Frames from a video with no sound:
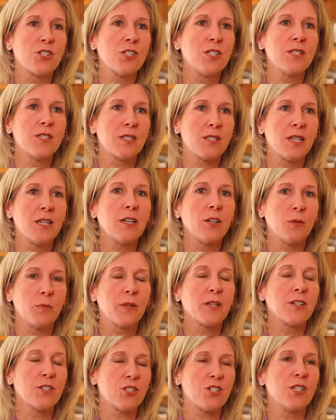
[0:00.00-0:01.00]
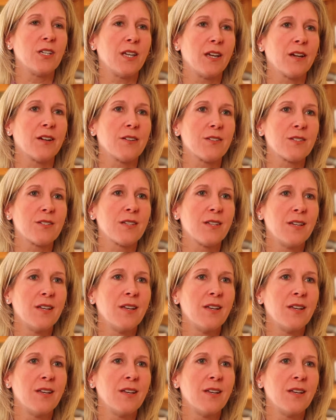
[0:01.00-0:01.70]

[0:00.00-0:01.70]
she's here because she cares.